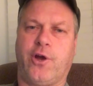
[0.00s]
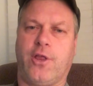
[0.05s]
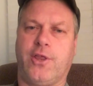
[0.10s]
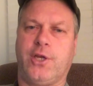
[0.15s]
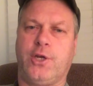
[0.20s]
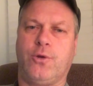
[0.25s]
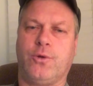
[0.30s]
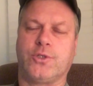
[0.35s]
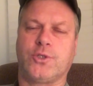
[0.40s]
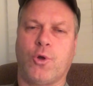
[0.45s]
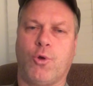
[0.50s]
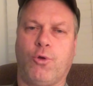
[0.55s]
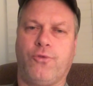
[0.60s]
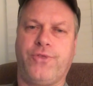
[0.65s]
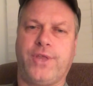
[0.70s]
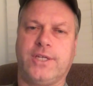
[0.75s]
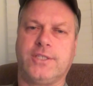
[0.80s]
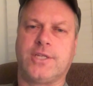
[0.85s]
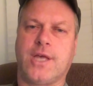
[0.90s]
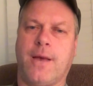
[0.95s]
All they do is
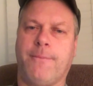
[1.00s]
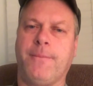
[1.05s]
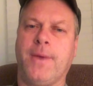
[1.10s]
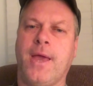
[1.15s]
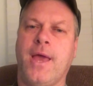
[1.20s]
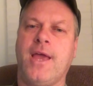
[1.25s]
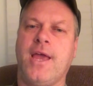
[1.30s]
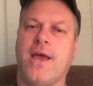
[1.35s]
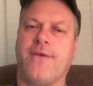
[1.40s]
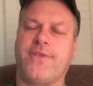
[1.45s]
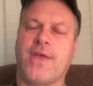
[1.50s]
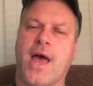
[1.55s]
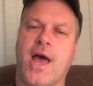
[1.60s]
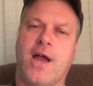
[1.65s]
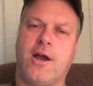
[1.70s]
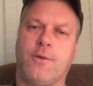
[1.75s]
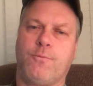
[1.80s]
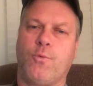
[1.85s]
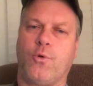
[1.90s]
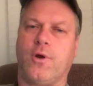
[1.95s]
hold things up. You have to
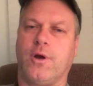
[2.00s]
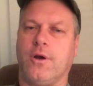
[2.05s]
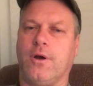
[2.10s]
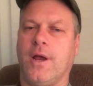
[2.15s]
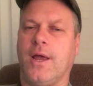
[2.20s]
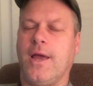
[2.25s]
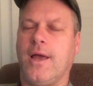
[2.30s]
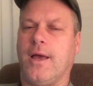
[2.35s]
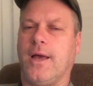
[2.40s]
hire more